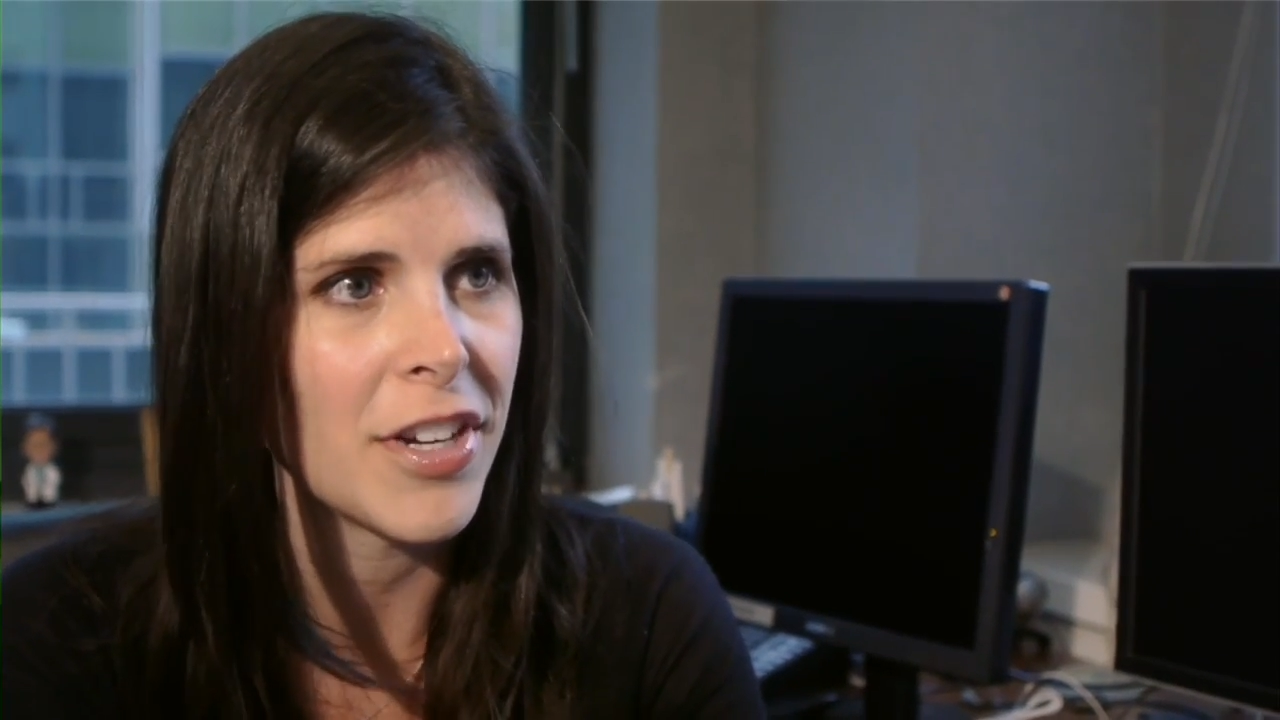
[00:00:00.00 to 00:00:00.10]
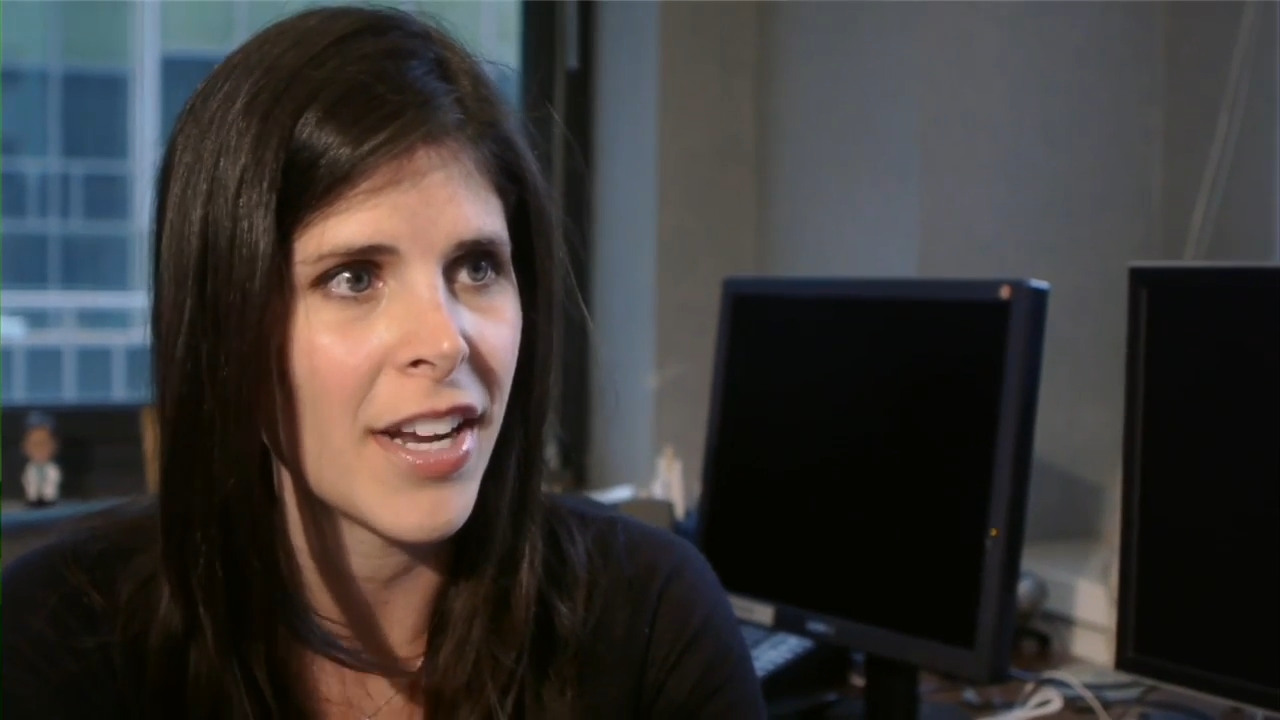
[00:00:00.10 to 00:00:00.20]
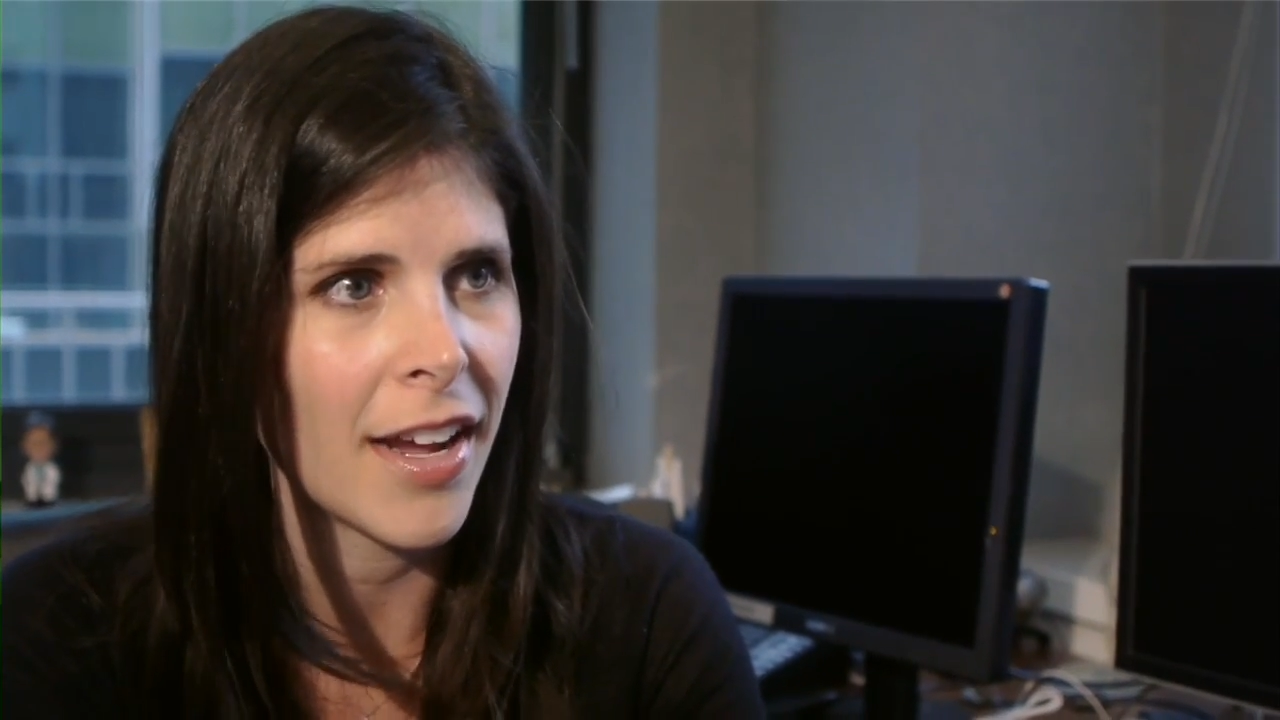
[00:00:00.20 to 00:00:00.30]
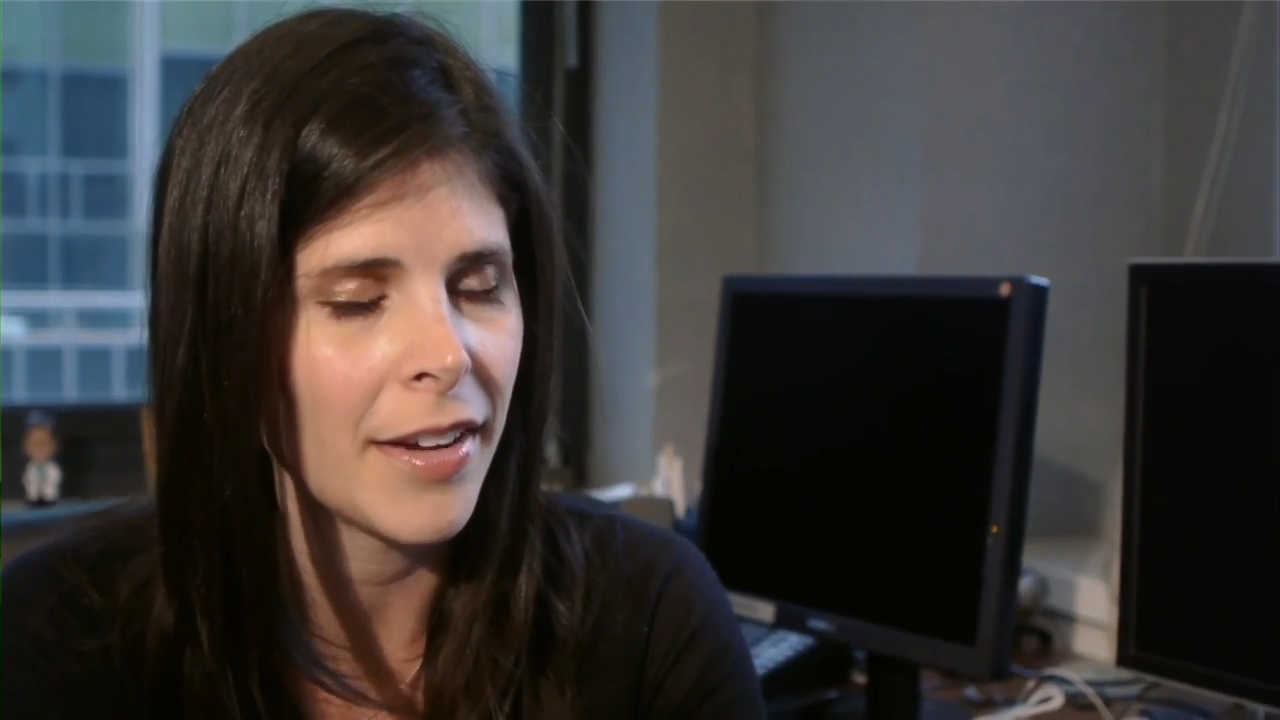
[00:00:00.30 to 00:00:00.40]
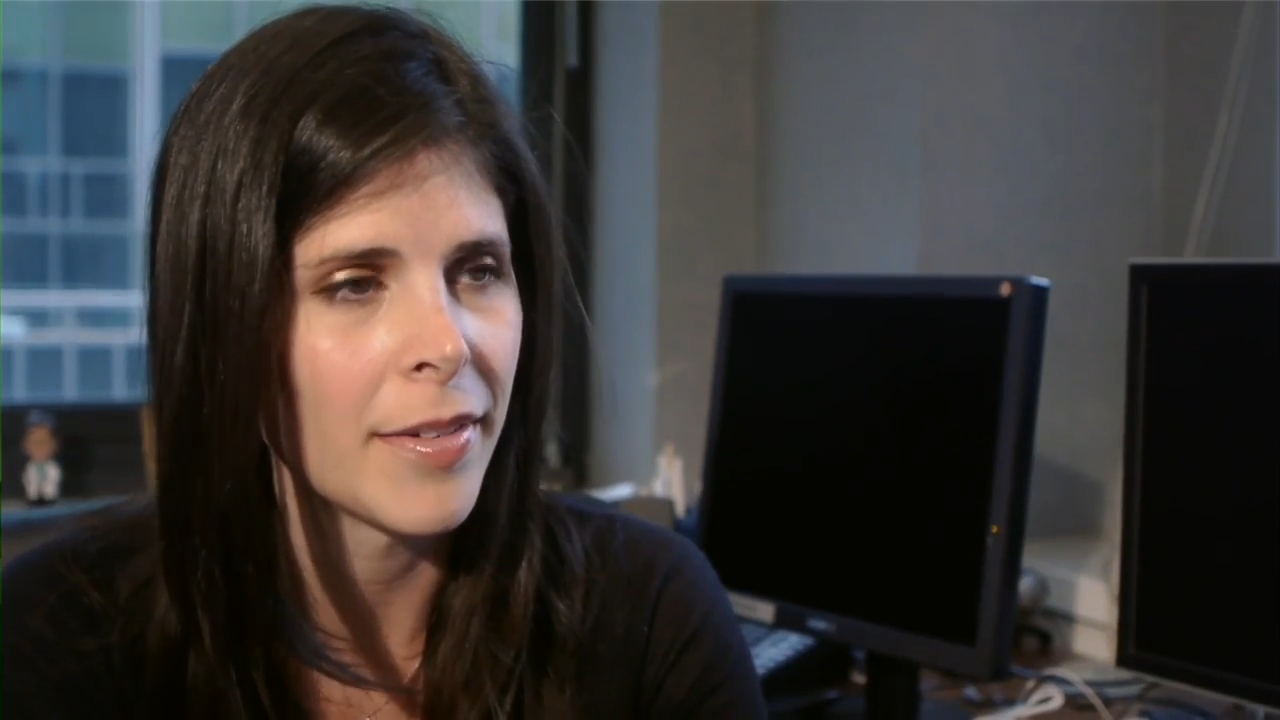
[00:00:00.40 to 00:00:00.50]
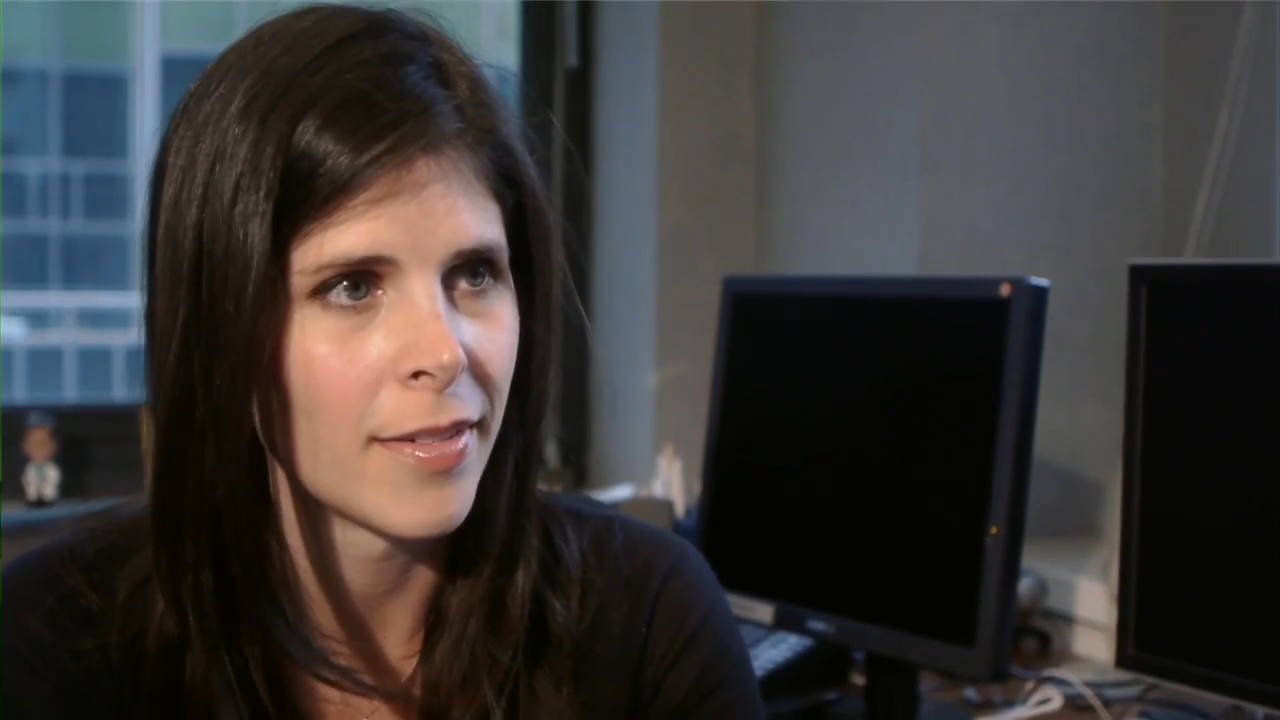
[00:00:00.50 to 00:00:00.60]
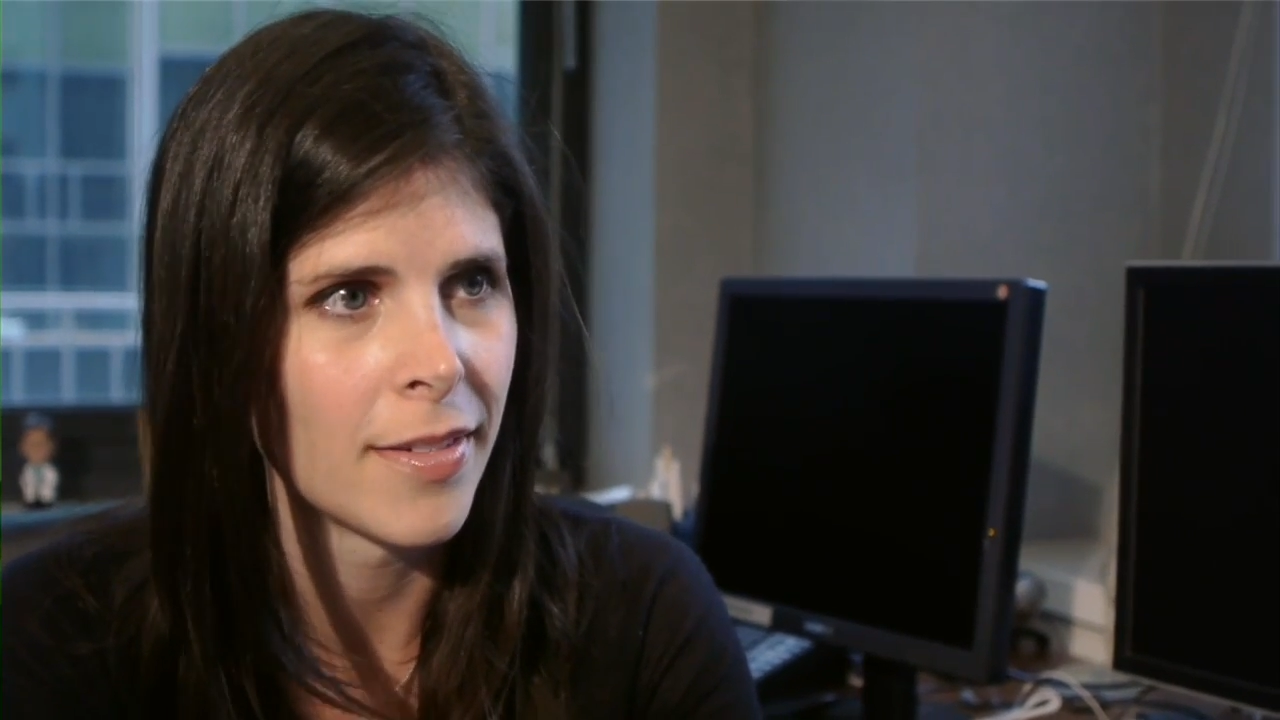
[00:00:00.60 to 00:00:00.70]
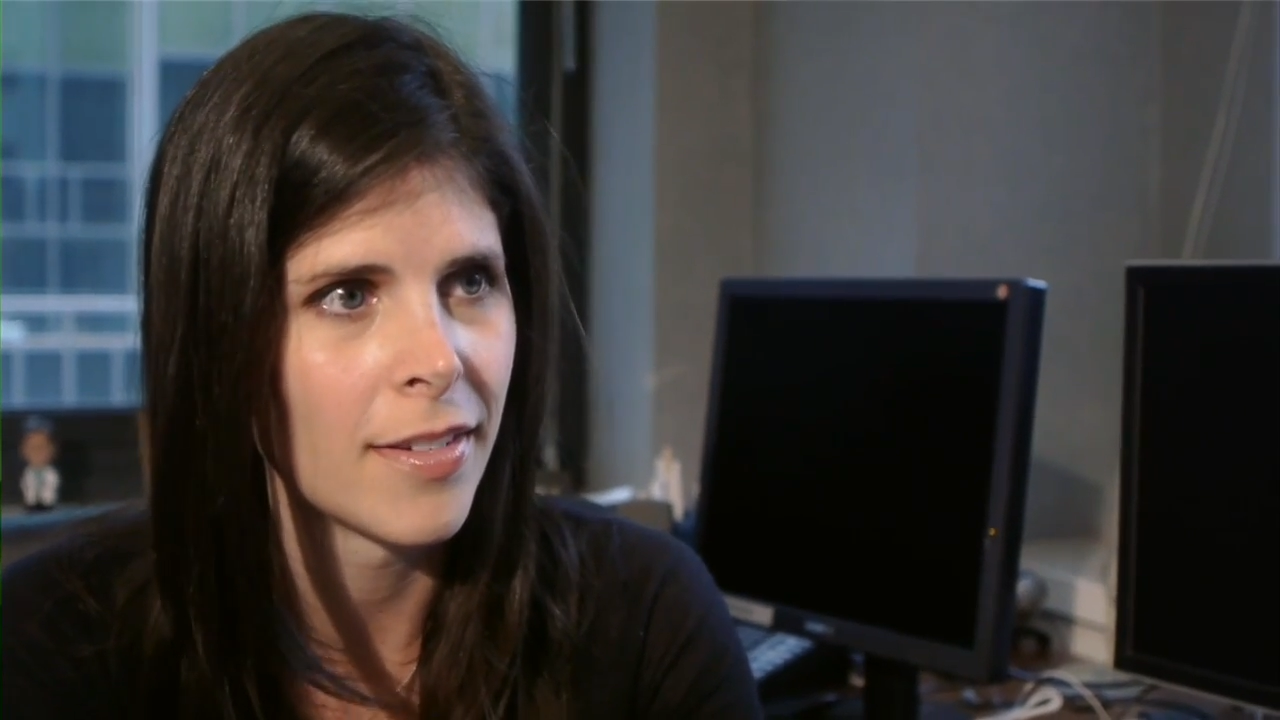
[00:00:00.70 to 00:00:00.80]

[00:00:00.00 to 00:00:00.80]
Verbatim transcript: when they're trying to